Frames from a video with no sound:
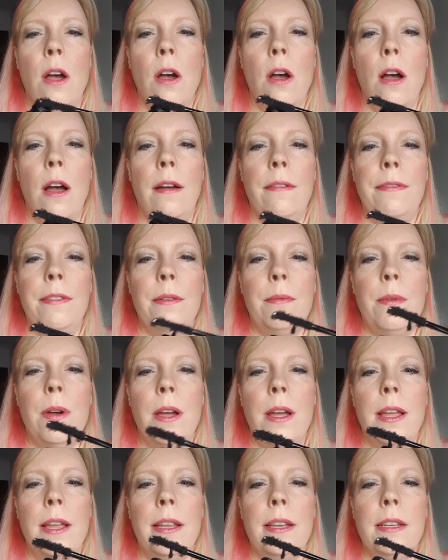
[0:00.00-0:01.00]
off the
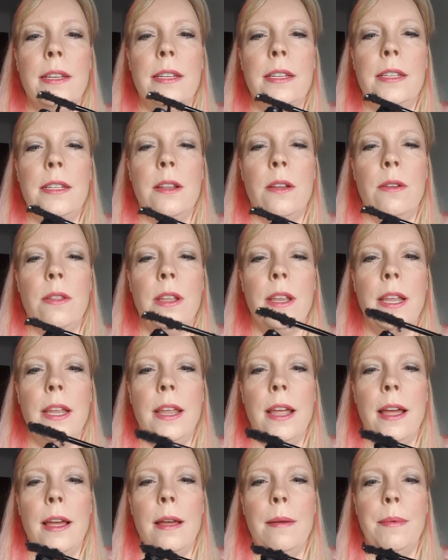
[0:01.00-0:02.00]
wand so
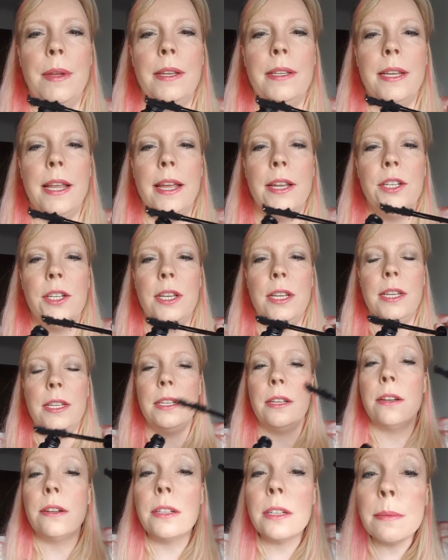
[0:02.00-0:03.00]
they attach
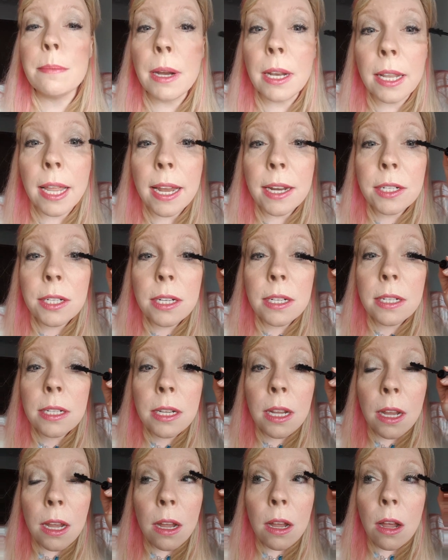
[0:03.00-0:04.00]
easier to my
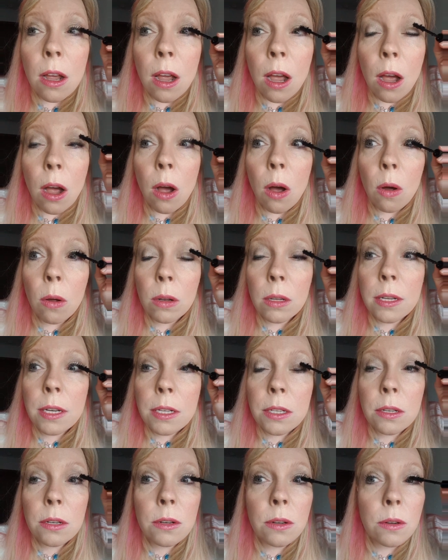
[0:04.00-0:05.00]
lashes. Only
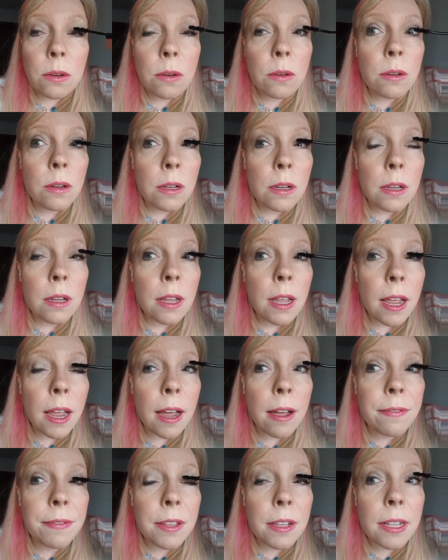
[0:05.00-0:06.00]
do
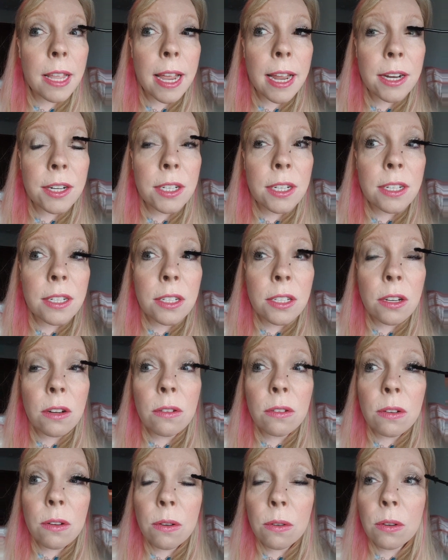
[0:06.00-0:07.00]
half the lashes.
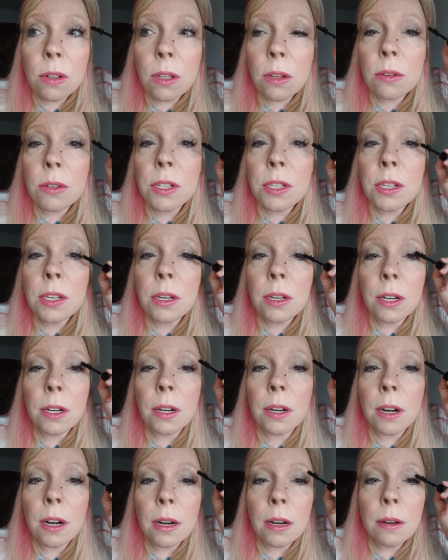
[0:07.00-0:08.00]
Don't go close to
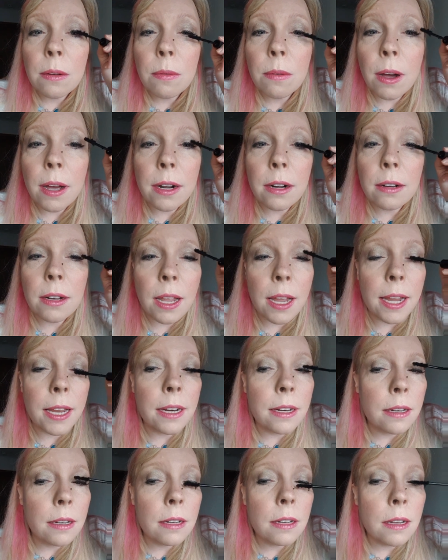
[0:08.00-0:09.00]
your
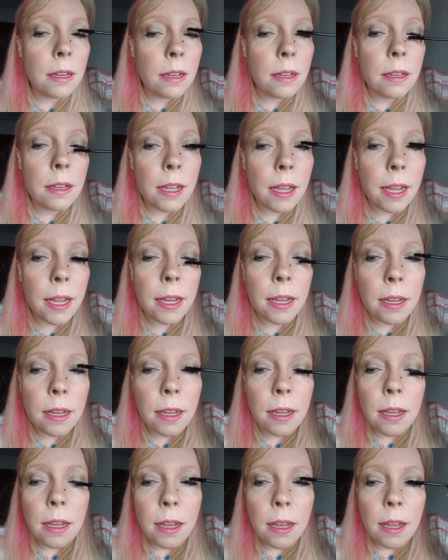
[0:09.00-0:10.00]
waterline. Okay?
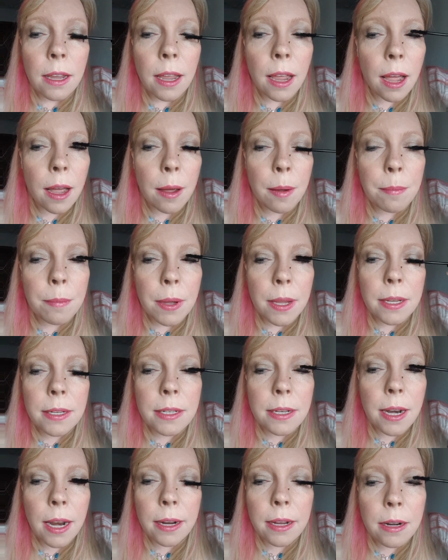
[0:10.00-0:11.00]

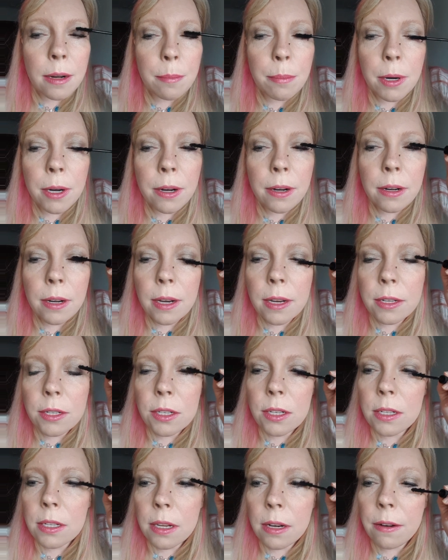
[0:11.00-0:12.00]
It's not going to burn. It's
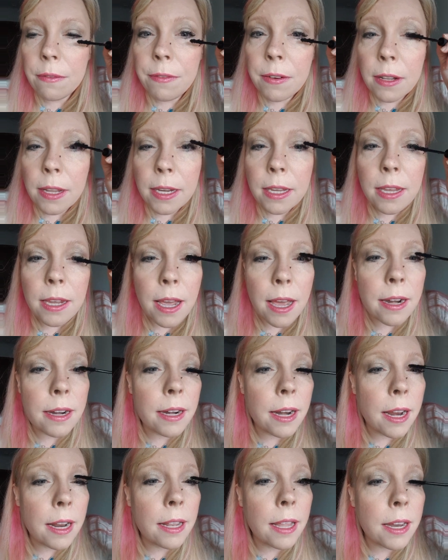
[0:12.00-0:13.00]
just going to feel like you got
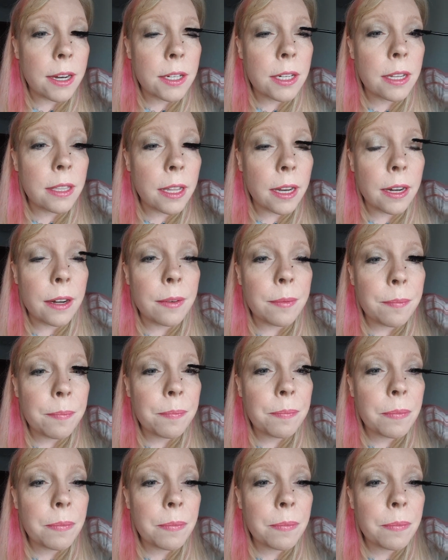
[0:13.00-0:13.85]
an eyelash in there.